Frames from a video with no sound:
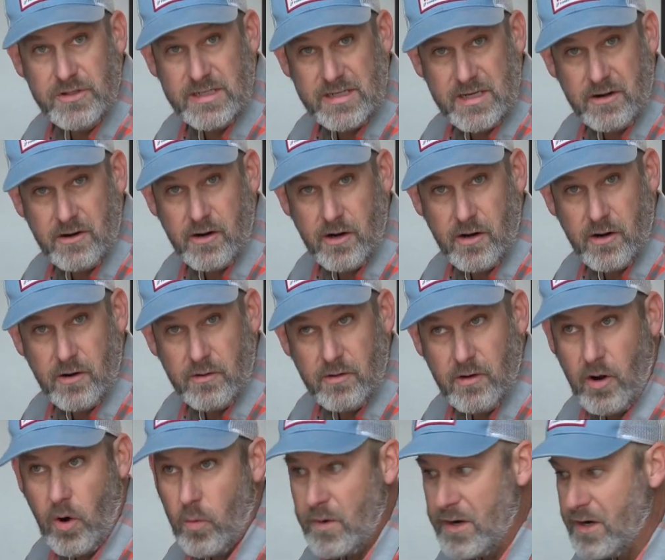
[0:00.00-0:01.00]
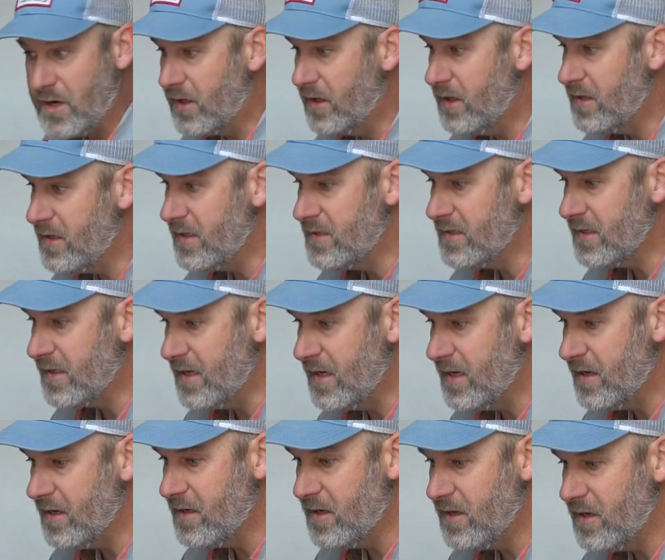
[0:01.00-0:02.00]
zero, we are going to need to get
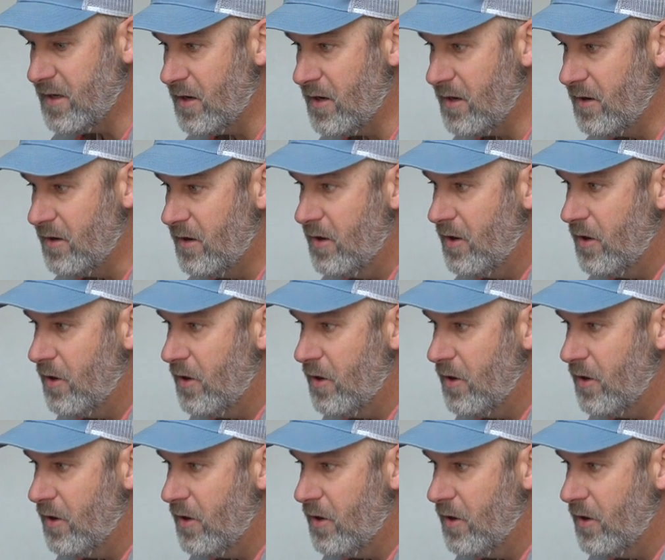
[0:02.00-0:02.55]
in here